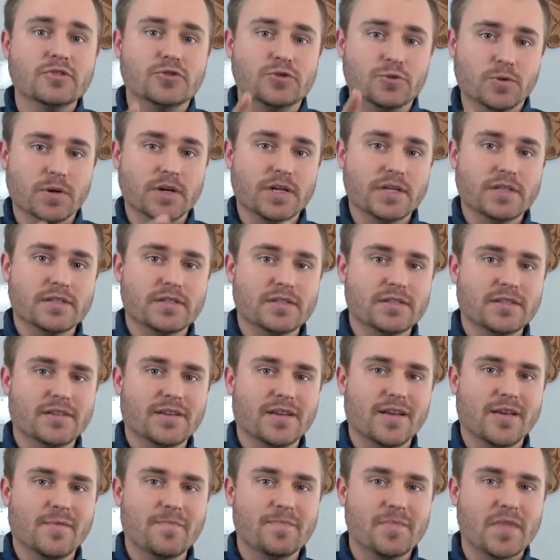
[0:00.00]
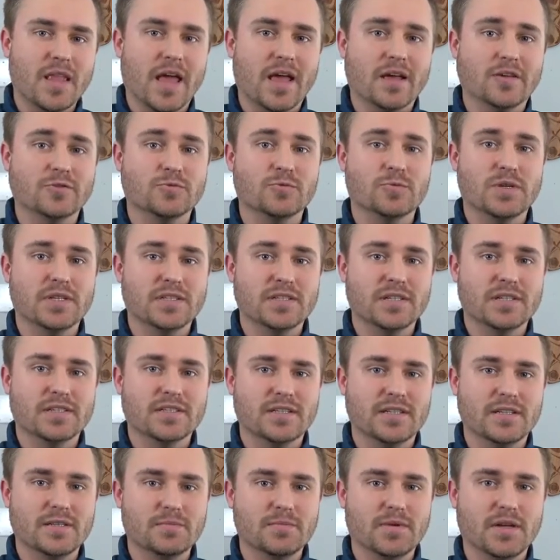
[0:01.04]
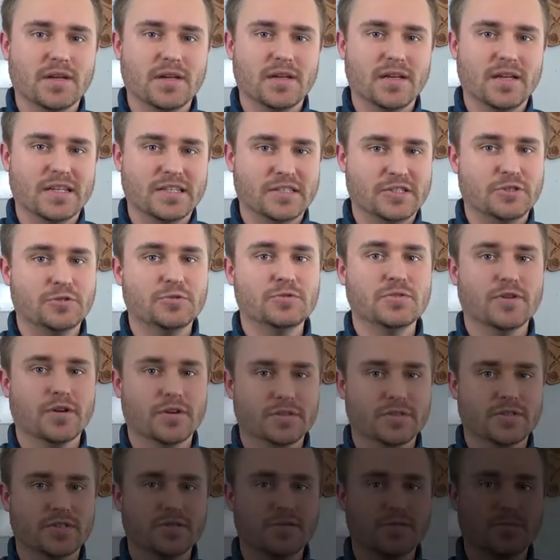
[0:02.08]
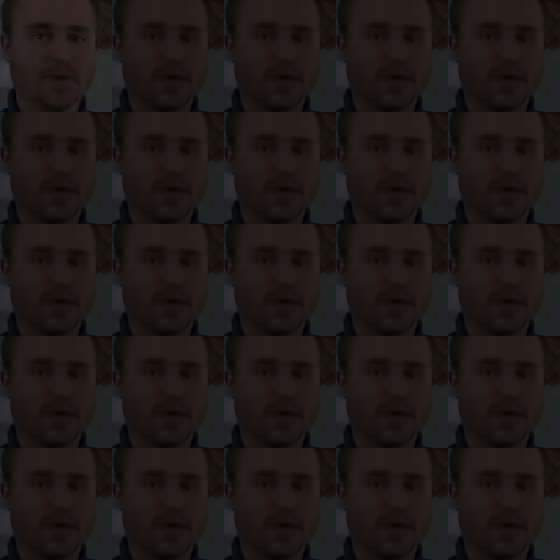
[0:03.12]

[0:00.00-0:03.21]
Join us as we dig deep into Nerds of